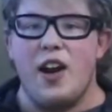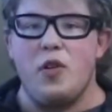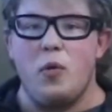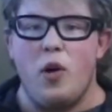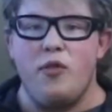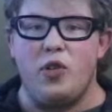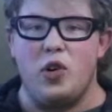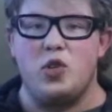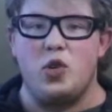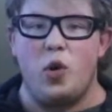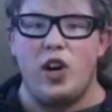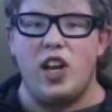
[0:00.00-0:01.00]
everyone, for
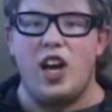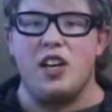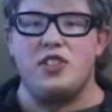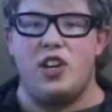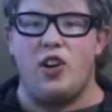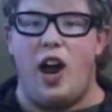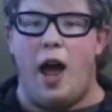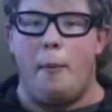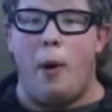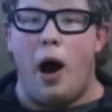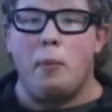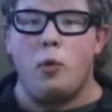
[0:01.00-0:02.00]
joining us here
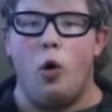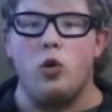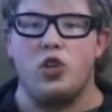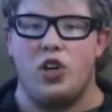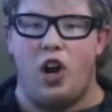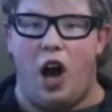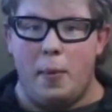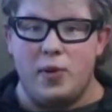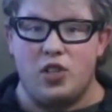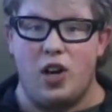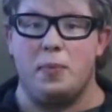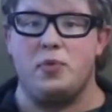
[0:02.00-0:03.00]
at Pop Culture and Hobby
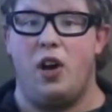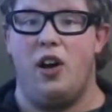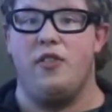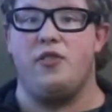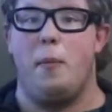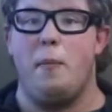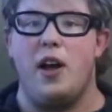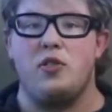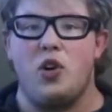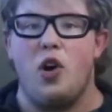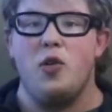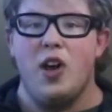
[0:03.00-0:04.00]
Shops of the
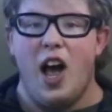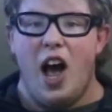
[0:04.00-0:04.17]
Metro.